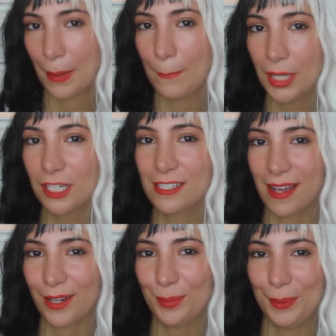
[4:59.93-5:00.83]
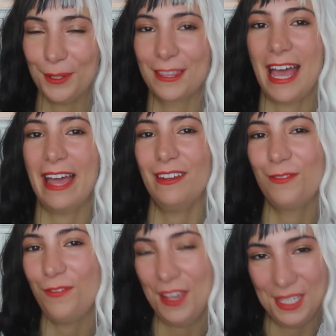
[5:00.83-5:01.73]
Mark Zuckerberg, the head
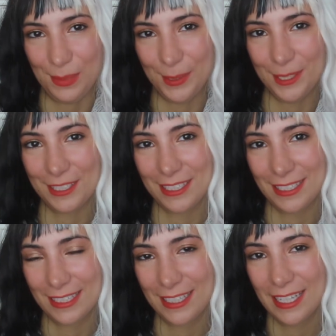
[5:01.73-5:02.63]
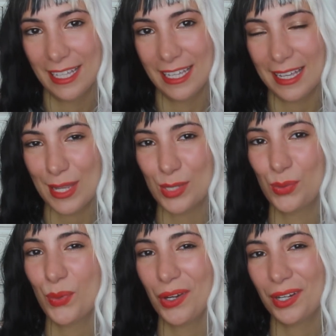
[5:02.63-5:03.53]
of Facebook, is
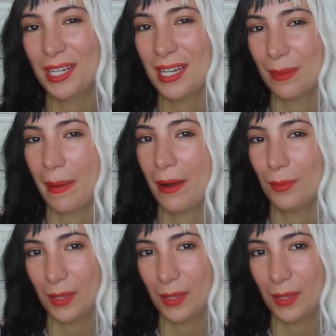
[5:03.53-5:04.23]
worried about